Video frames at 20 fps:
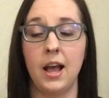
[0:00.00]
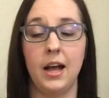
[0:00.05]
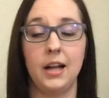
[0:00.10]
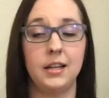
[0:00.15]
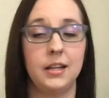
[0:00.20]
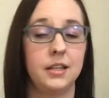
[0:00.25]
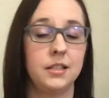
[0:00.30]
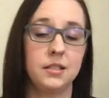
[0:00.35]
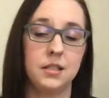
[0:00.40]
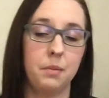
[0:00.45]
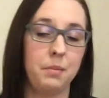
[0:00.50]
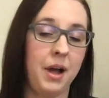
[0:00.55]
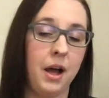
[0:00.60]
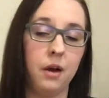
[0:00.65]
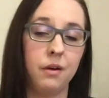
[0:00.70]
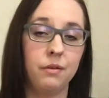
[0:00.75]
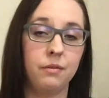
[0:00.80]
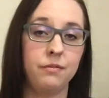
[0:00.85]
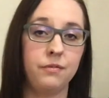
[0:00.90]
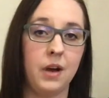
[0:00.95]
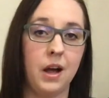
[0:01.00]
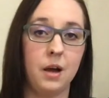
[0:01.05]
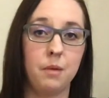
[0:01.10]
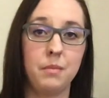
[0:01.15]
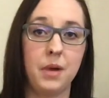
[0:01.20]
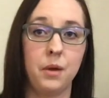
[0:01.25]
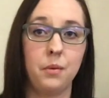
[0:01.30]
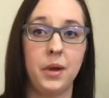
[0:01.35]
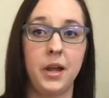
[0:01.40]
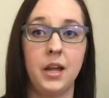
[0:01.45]
And I somehow found
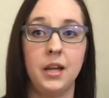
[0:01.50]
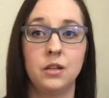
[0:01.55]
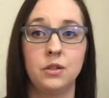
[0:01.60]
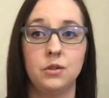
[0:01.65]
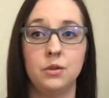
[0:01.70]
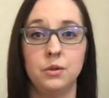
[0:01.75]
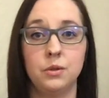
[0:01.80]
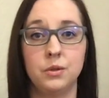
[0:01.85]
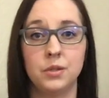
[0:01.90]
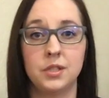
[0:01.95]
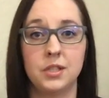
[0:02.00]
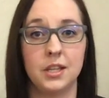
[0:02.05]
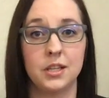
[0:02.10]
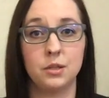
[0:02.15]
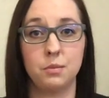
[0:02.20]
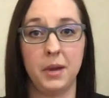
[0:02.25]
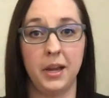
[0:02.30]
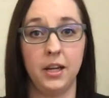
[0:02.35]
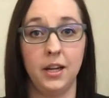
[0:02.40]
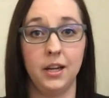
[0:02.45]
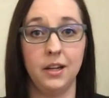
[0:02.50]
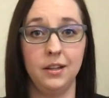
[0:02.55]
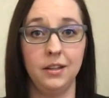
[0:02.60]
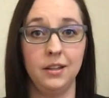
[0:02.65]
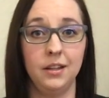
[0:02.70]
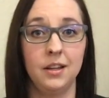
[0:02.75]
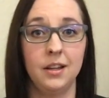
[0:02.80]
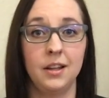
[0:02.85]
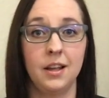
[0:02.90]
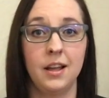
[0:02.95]
my way to Stitch Mania,
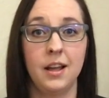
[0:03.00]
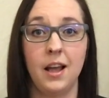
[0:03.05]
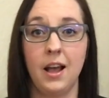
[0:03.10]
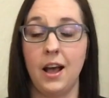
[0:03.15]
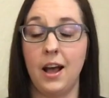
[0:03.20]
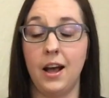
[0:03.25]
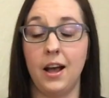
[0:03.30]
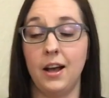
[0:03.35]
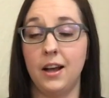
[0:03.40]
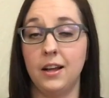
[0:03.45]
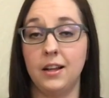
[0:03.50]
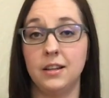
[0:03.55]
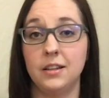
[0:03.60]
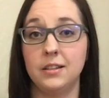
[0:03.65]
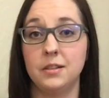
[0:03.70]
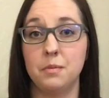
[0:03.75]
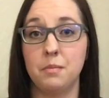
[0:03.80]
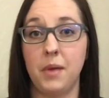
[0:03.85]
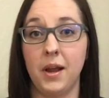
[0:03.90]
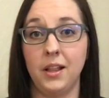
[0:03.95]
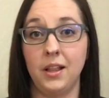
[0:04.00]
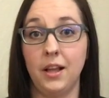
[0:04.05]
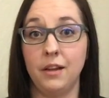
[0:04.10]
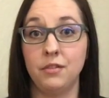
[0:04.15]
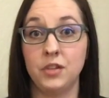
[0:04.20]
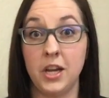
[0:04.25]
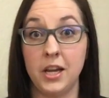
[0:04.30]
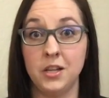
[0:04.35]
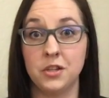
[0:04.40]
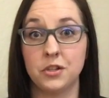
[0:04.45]
and my life
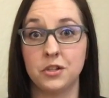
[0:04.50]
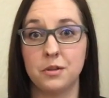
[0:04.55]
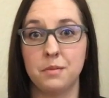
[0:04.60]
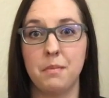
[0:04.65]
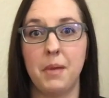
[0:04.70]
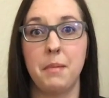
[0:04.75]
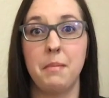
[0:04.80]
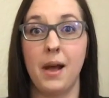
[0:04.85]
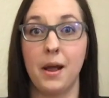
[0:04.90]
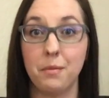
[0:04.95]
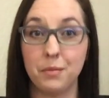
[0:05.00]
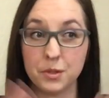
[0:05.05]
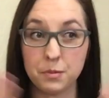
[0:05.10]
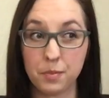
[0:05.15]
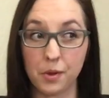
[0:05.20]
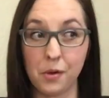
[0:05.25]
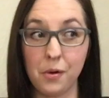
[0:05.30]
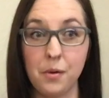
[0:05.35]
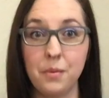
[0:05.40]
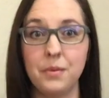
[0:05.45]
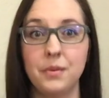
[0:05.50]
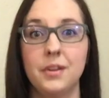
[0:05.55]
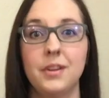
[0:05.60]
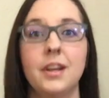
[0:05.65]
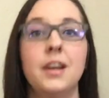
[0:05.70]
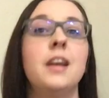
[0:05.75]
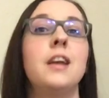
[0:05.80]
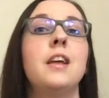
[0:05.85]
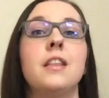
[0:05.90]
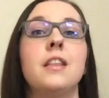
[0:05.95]
changed. My mind was blown.
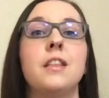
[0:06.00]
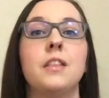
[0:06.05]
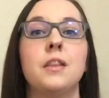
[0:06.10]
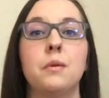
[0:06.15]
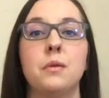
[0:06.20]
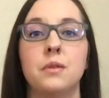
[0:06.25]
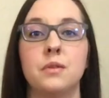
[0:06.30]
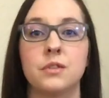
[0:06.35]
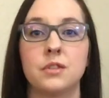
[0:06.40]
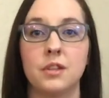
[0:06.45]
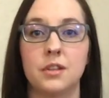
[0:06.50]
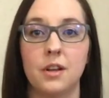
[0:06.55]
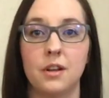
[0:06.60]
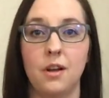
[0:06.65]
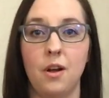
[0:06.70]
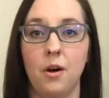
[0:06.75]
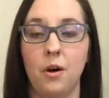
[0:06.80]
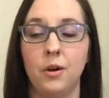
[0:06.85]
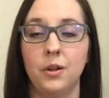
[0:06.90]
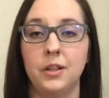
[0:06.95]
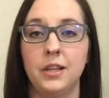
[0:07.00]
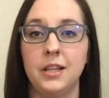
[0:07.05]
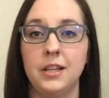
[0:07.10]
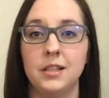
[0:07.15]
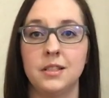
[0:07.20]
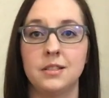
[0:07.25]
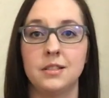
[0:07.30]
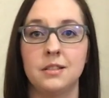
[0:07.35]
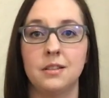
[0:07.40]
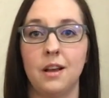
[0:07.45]
There was all
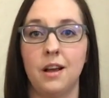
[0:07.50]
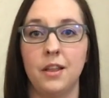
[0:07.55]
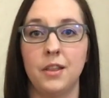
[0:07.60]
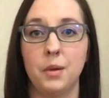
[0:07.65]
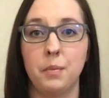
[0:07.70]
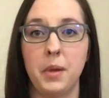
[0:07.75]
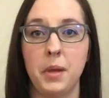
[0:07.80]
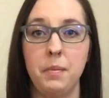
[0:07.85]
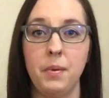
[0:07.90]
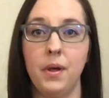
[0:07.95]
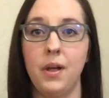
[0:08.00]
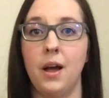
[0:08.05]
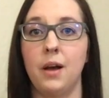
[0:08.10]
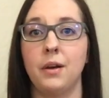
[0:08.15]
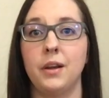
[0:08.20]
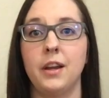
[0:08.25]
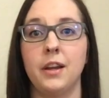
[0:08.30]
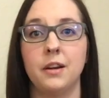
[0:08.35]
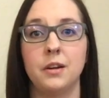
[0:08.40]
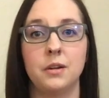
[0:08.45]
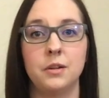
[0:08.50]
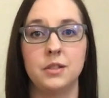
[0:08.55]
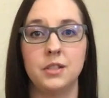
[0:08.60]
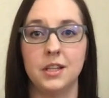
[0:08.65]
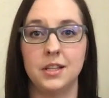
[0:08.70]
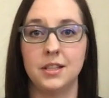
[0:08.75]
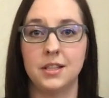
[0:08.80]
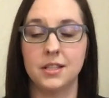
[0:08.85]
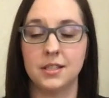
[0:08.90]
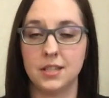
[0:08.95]
these other people out here who
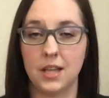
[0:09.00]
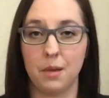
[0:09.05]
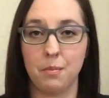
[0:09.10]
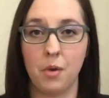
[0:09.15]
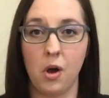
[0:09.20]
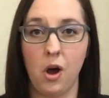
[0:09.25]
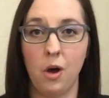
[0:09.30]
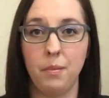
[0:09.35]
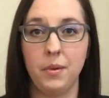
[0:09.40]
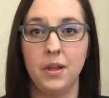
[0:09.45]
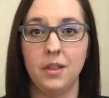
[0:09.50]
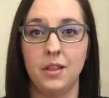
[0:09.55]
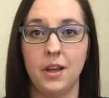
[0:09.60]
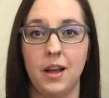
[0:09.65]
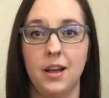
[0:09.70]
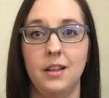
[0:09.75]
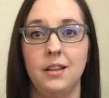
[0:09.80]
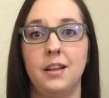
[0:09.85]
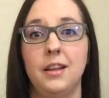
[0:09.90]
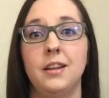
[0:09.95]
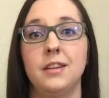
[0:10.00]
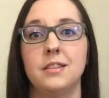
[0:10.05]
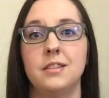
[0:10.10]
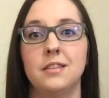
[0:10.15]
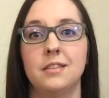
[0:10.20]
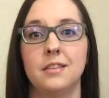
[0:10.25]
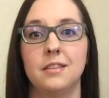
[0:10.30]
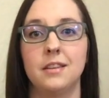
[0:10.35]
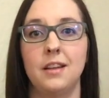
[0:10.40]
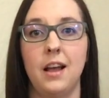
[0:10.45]
did the same hobby that I liked,
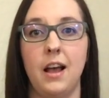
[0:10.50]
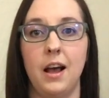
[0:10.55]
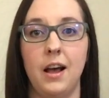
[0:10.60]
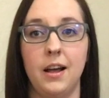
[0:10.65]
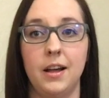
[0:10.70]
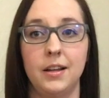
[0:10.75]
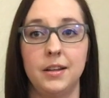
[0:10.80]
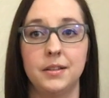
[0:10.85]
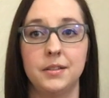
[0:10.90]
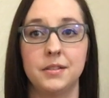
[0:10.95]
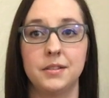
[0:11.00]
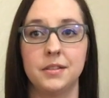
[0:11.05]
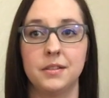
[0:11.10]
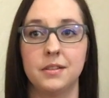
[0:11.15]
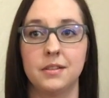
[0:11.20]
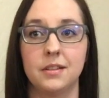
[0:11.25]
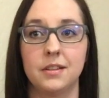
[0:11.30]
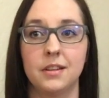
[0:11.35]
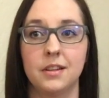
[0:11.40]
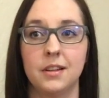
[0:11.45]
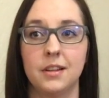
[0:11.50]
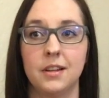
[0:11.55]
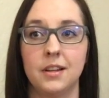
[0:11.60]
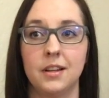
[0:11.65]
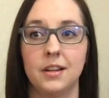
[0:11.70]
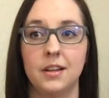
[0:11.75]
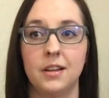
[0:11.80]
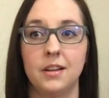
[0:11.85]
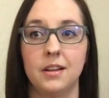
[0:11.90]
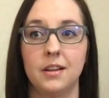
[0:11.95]
and
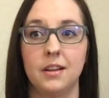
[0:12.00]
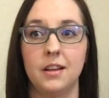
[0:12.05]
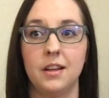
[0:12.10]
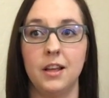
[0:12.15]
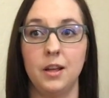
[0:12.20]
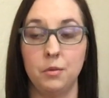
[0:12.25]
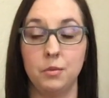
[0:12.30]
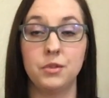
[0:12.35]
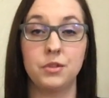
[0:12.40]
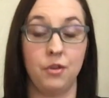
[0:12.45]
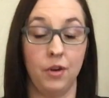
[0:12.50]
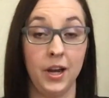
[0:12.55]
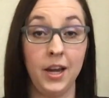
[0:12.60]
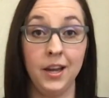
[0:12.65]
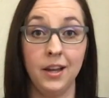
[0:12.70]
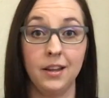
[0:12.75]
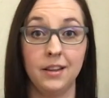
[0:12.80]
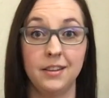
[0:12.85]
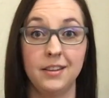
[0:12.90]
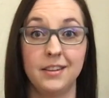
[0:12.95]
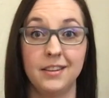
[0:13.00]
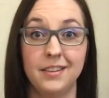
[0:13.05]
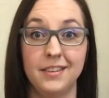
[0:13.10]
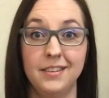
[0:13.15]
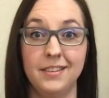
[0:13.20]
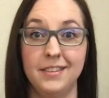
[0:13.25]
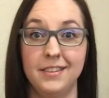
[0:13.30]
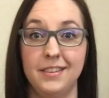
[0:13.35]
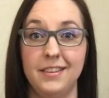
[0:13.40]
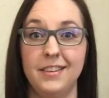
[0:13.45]
it was great.
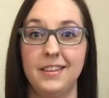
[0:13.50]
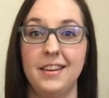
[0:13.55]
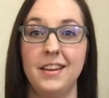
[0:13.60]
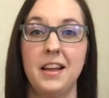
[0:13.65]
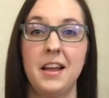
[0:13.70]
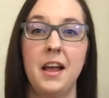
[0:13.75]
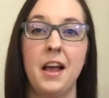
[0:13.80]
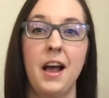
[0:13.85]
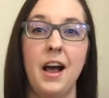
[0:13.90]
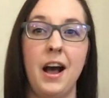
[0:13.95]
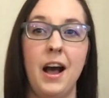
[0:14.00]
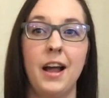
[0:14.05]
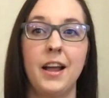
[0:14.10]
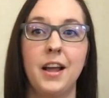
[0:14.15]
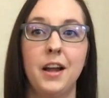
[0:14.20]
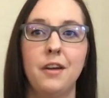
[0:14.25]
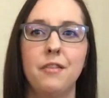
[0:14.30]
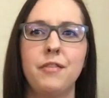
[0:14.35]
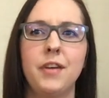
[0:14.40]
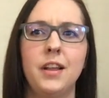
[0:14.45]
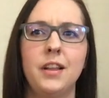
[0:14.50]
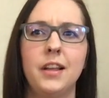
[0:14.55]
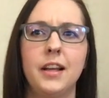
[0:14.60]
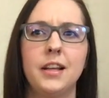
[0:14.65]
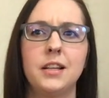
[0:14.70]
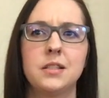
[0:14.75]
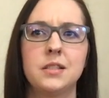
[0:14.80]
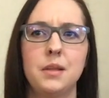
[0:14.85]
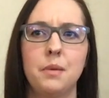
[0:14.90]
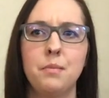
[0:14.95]
I kind of felt
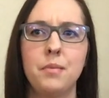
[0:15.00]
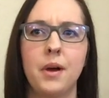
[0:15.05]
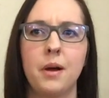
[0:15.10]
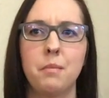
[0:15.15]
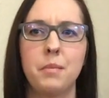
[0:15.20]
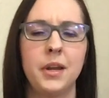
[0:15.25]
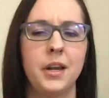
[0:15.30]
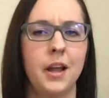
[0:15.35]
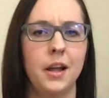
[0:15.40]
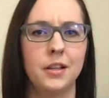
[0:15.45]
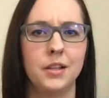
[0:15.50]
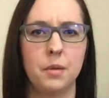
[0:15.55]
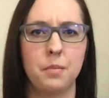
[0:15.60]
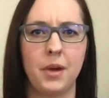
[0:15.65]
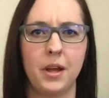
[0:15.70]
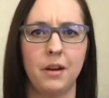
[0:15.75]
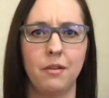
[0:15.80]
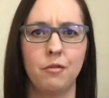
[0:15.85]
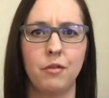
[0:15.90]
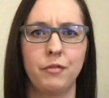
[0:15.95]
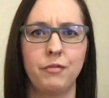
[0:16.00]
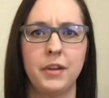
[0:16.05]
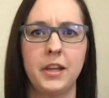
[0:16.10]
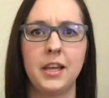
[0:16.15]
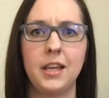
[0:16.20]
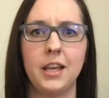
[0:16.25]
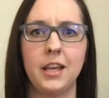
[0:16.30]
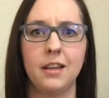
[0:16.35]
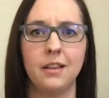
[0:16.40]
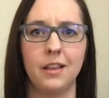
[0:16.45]
like Simba being held up by
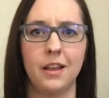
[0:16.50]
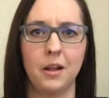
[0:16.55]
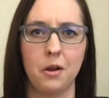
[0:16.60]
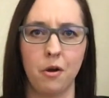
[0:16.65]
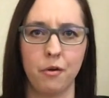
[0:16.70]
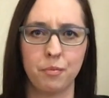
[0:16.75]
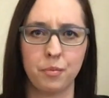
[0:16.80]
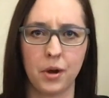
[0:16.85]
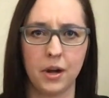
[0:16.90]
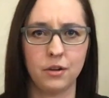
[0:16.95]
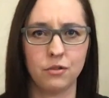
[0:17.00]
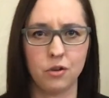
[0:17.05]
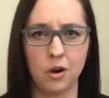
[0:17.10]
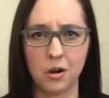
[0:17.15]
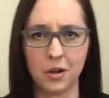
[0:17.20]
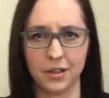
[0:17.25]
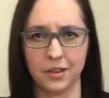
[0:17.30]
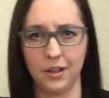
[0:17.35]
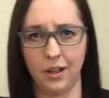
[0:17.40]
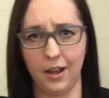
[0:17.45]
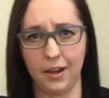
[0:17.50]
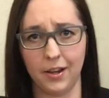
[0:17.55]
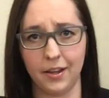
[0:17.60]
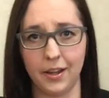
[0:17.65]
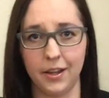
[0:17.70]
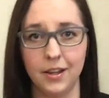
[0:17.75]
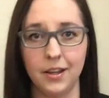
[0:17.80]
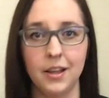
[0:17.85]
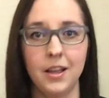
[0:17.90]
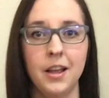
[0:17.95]
Rafiki, like off Pride Rock in The Lion
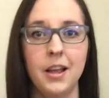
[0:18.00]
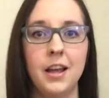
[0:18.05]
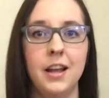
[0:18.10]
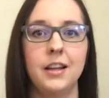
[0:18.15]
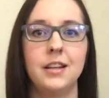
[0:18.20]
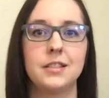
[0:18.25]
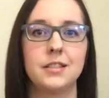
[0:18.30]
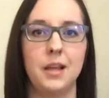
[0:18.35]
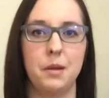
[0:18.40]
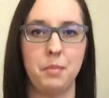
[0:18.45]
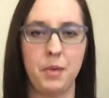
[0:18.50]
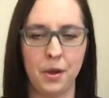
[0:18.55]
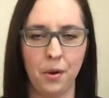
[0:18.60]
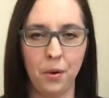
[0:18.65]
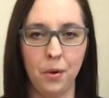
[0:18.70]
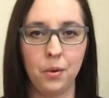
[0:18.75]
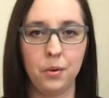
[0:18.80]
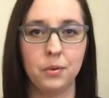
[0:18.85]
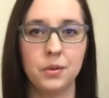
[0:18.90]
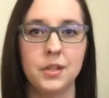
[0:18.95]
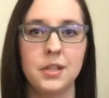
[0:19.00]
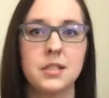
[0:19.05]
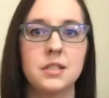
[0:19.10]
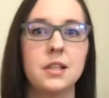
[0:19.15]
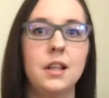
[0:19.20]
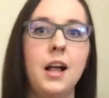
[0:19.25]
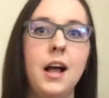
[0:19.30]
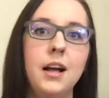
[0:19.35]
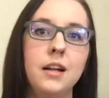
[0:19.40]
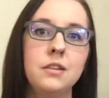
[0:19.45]
King. And it's like, behold, this
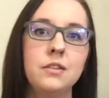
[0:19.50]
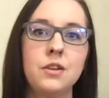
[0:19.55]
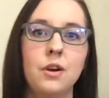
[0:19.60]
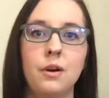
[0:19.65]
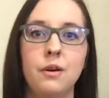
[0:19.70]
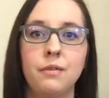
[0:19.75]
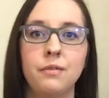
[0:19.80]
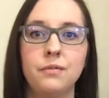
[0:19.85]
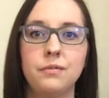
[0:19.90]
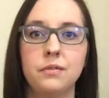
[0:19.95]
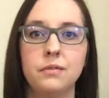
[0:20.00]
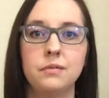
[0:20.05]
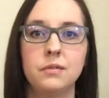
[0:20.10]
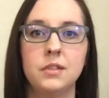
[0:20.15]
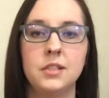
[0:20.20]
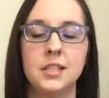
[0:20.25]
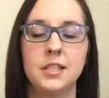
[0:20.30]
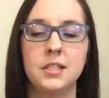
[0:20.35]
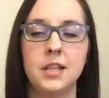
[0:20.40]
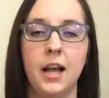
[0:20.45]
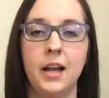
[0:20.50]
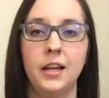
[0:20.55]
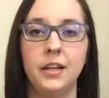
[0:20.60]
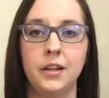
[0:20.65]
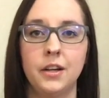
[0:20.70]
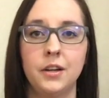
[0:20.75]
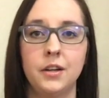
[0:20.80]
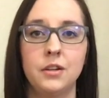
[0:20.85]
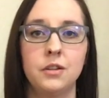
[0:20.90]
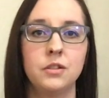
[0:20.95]
land of
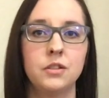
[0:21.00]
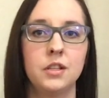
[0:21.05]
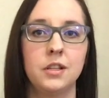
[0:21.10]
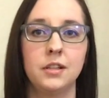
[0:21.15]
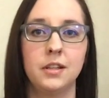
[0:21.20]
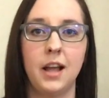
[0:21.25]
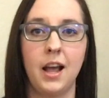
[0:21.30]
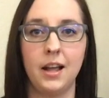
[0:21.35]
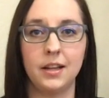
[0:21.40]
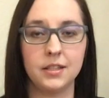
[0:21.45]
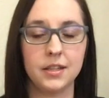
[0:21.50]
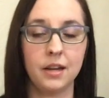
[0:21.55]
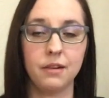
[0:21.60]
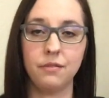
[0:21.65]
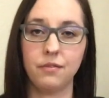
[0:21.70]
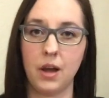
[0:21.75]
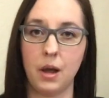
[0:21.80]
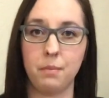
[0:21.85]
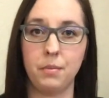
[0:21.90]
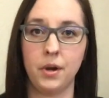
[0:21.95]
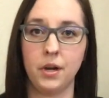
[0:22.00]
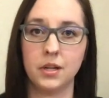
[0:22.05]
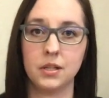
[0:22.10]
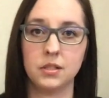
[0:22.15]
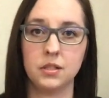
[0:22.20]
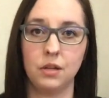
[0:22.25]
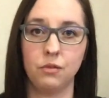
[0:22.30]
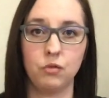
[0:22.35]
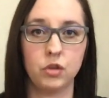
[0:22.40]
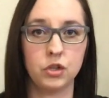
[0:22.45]
designers and hand-dyed
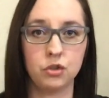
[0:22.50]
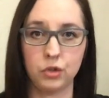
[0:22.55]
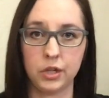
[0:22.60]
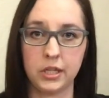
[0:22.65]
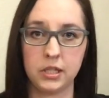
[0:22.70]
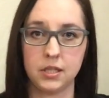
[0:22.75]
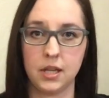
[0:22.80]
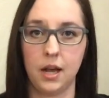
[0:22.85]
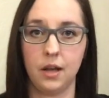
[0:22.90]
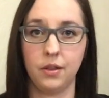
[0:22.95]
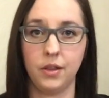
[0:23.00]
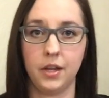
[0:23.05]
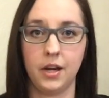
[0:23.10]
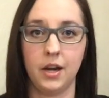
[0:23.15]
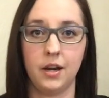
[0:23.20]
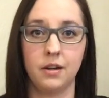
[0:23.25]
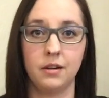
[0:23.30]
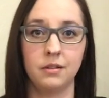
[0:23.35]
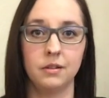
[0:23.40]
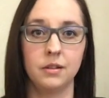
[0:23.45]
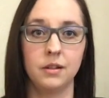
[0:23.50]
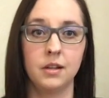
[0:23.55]
fabrics and retreats out there.